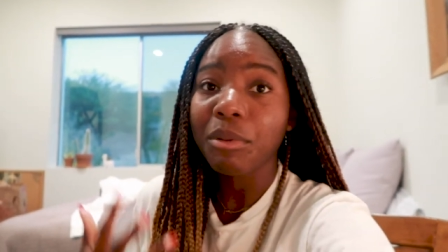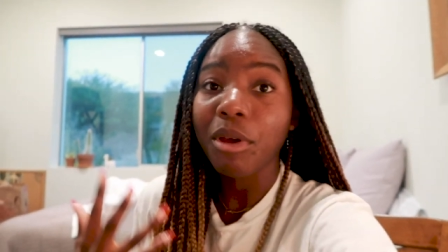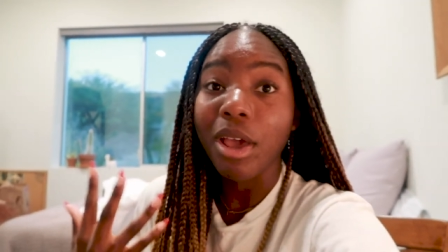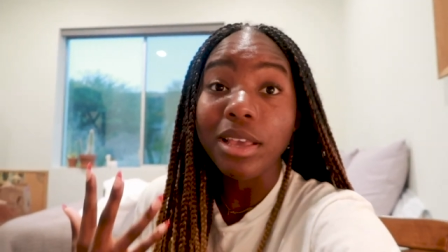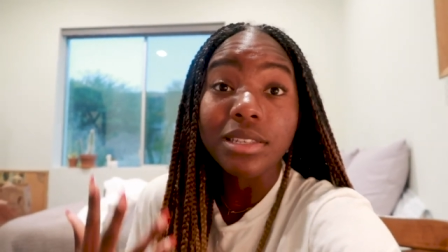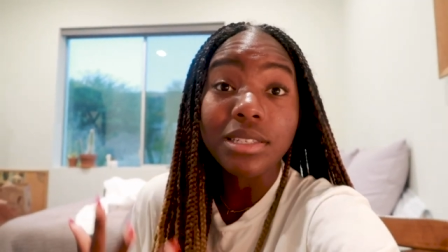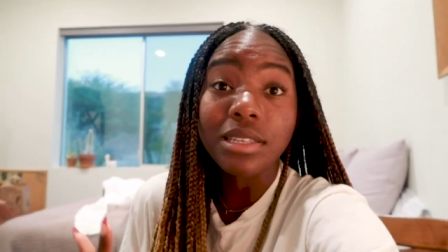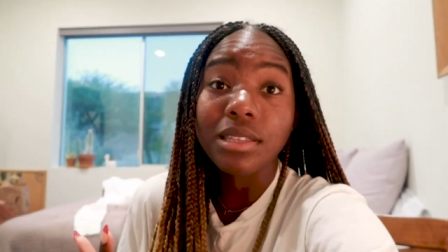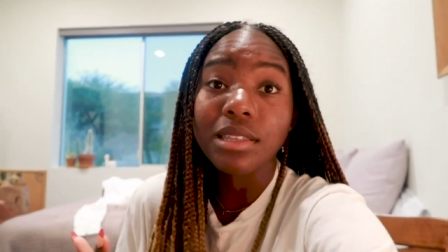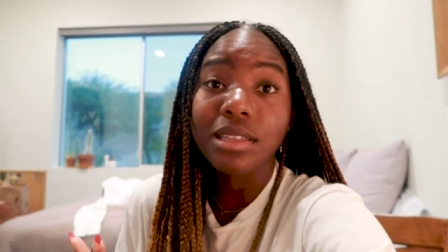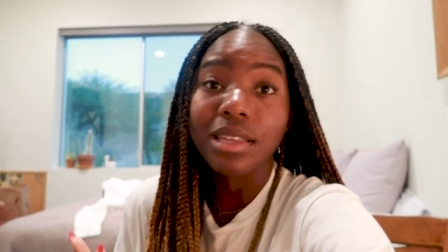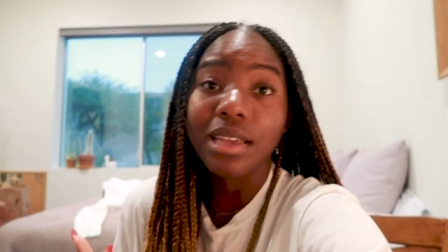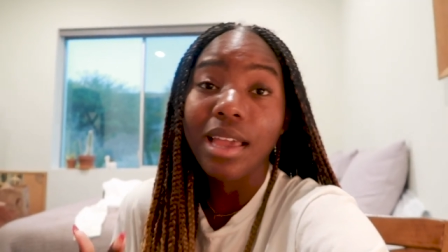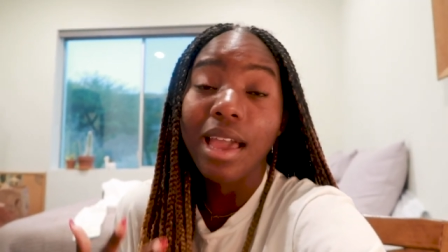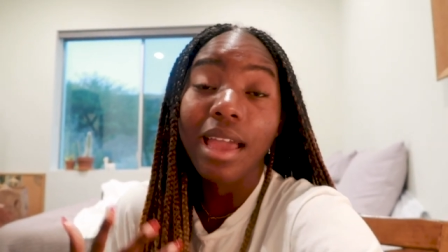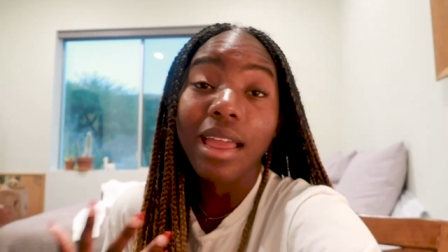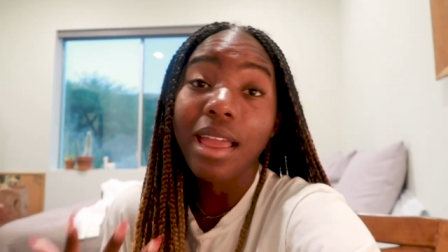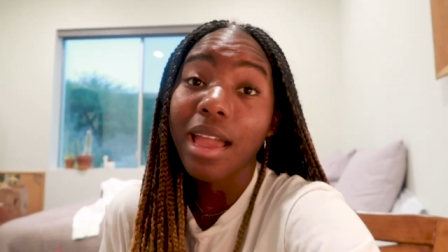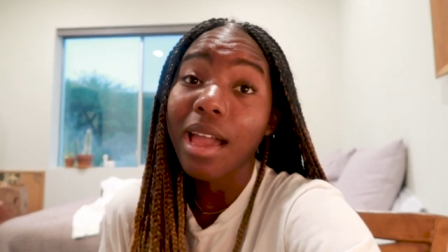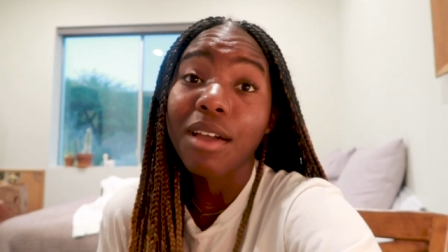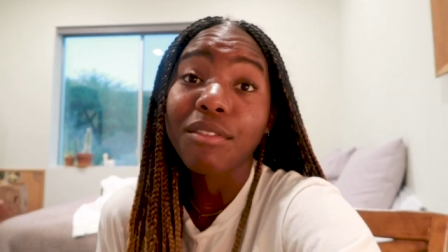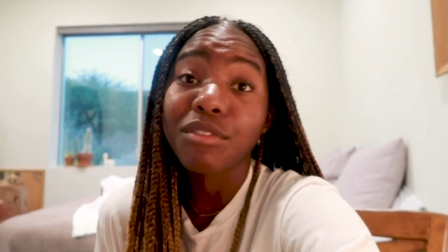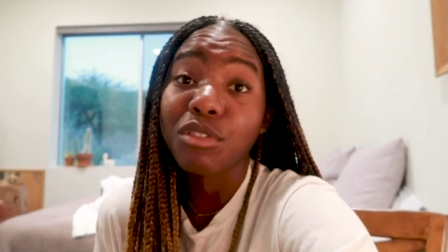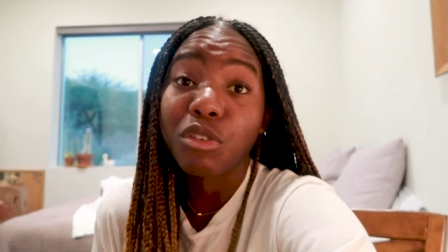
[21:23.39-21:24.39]
presently I
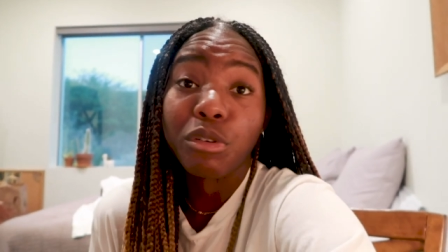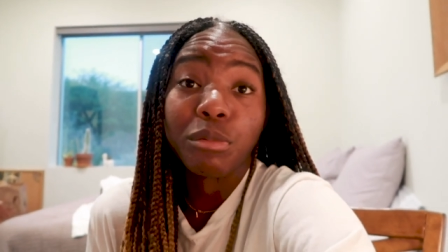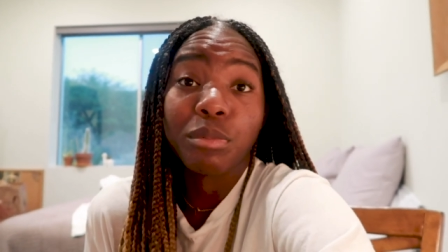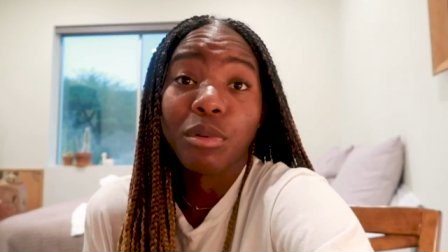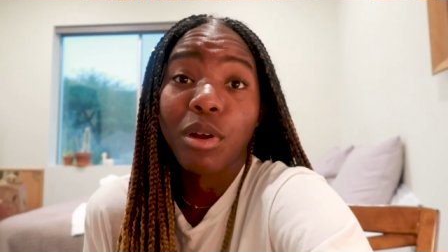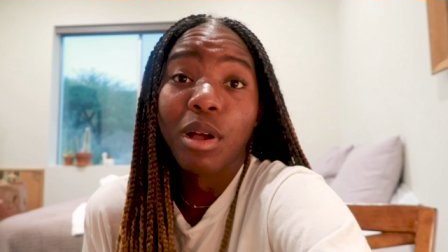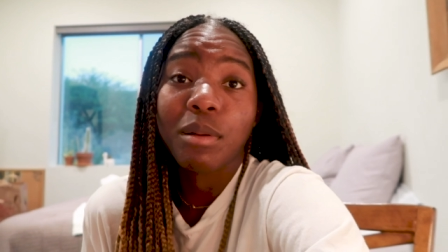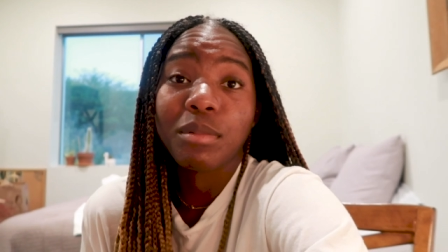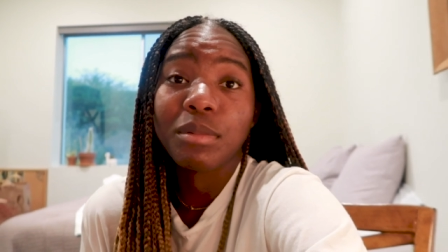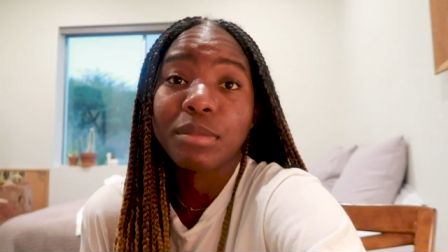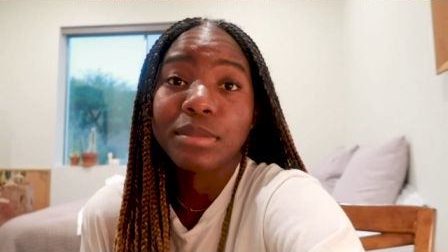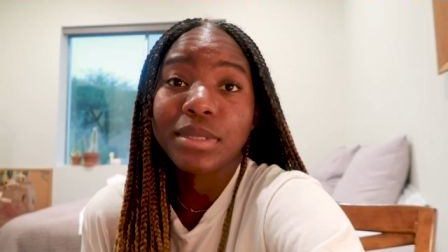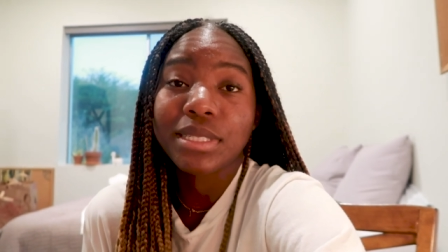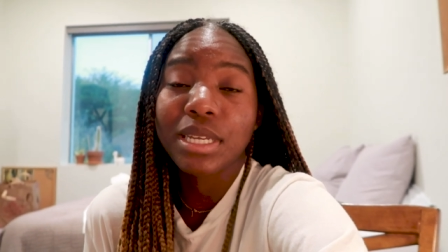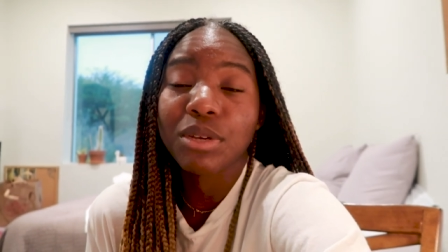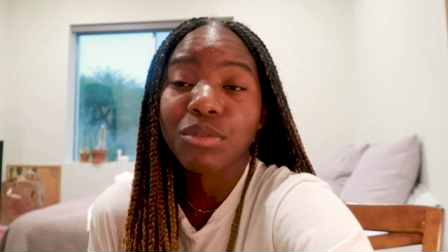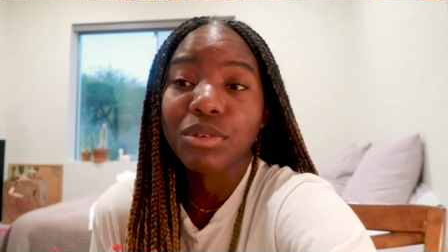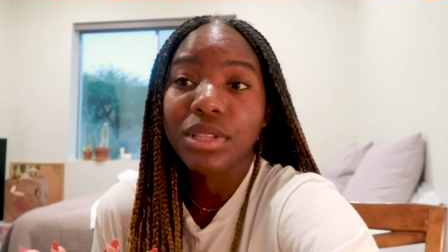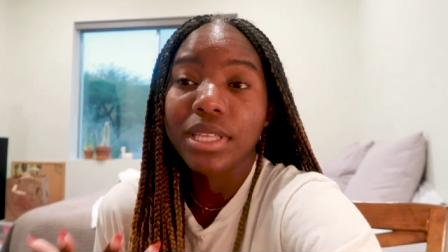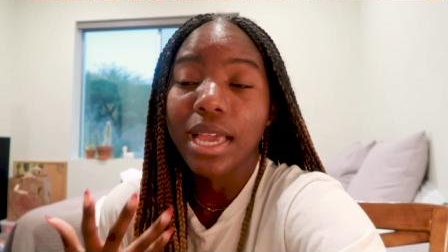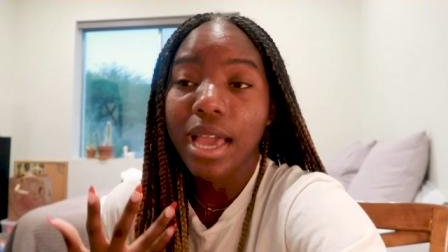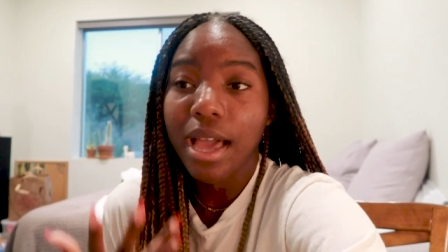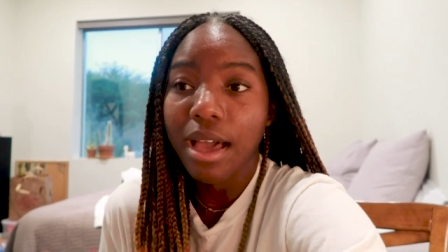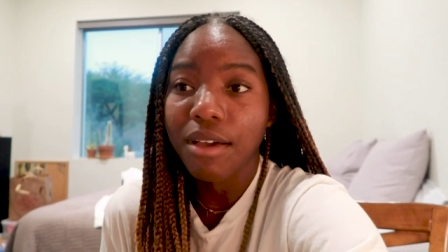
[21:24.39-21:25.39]
have no problems. I
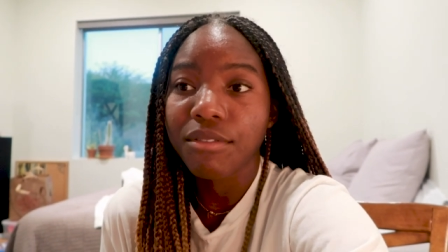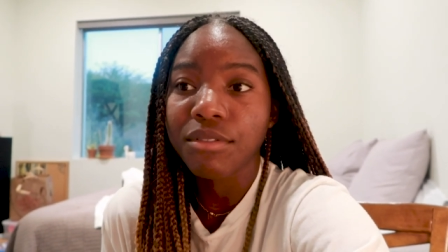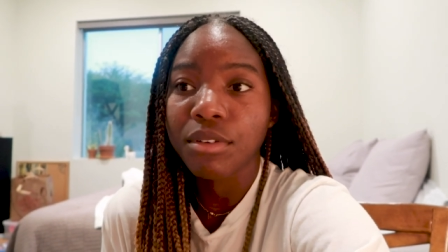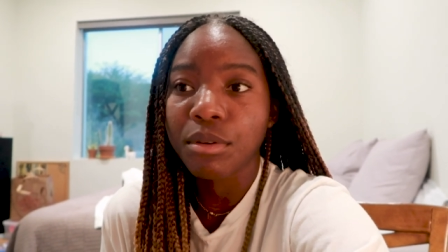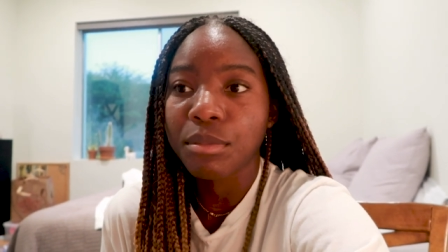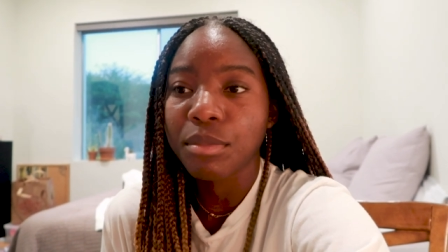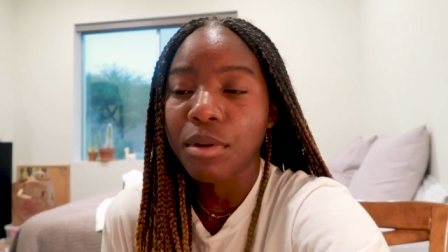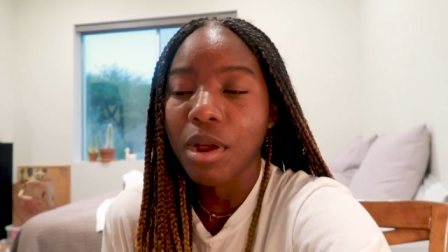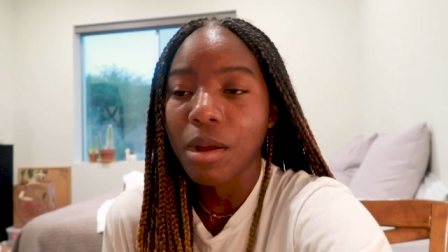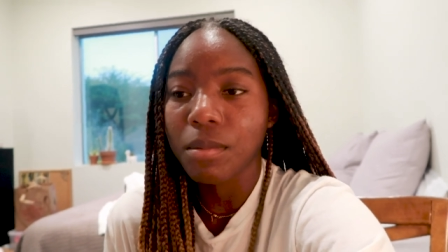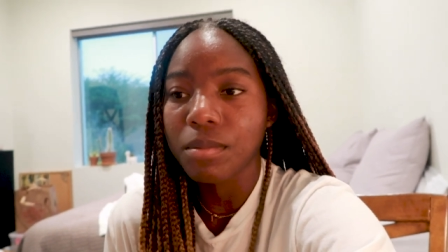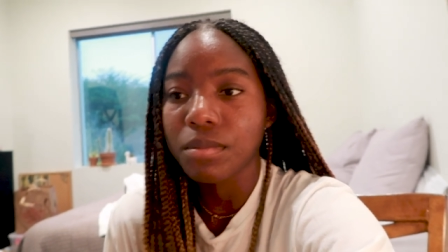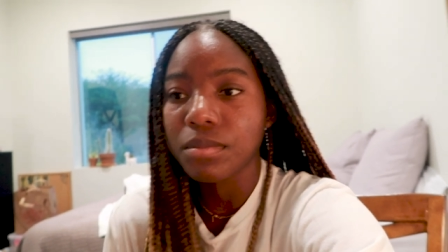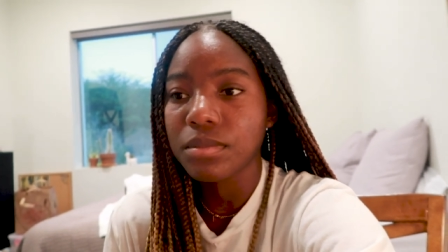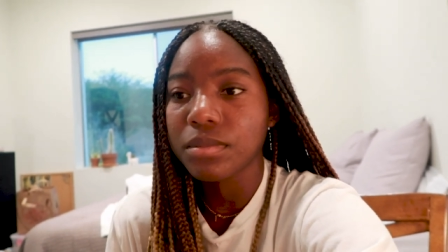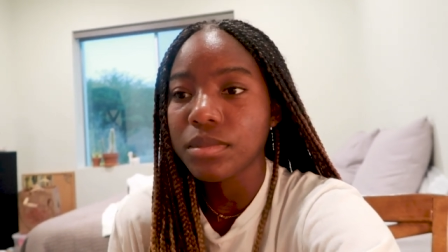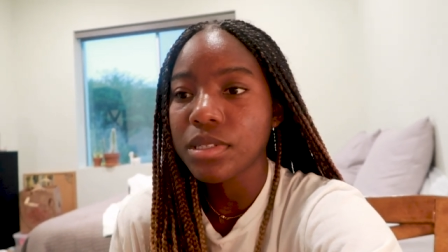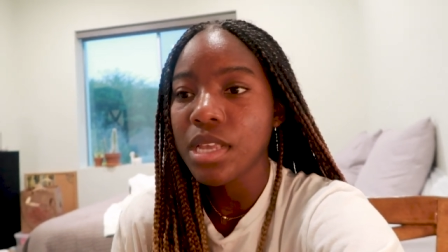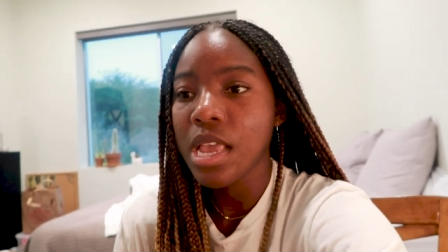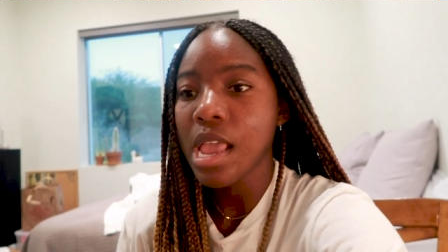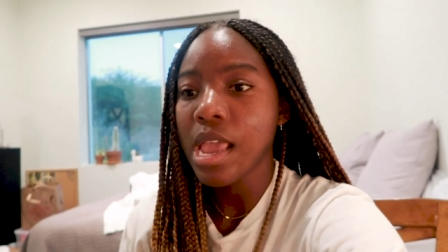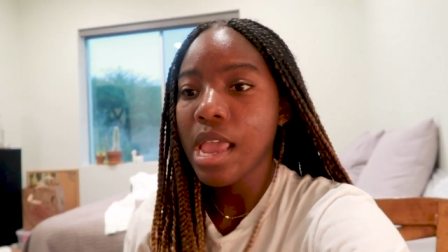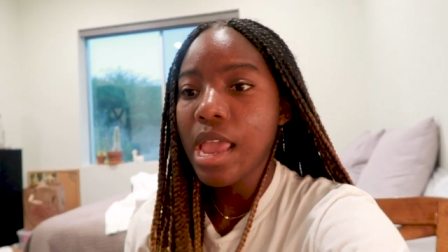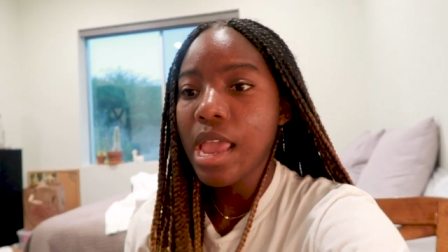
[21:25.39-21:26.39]
really have no problems.